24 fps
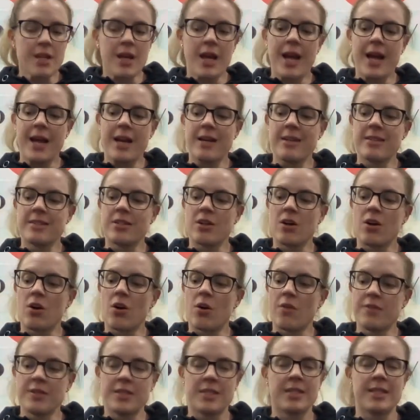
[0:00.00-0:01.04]
and
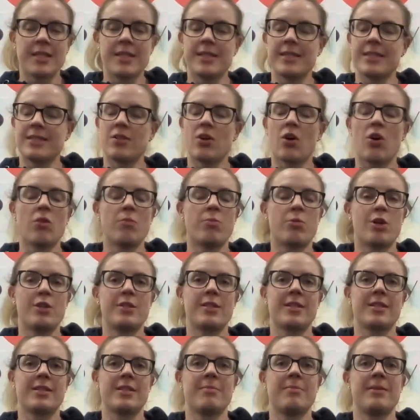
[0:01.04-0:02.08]
obviously this whole
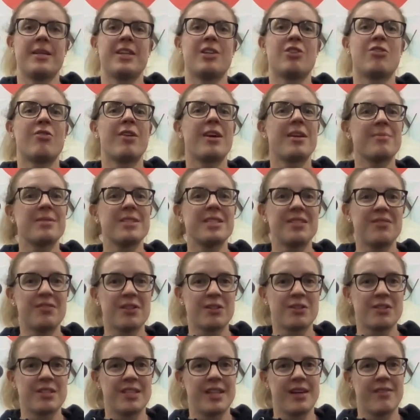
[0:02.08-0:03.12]
process can be incredibly
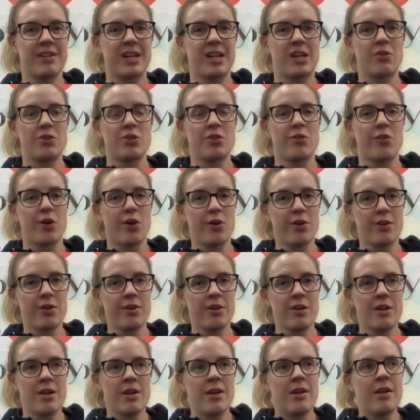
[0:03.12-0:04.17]
difficult to navigate on your own,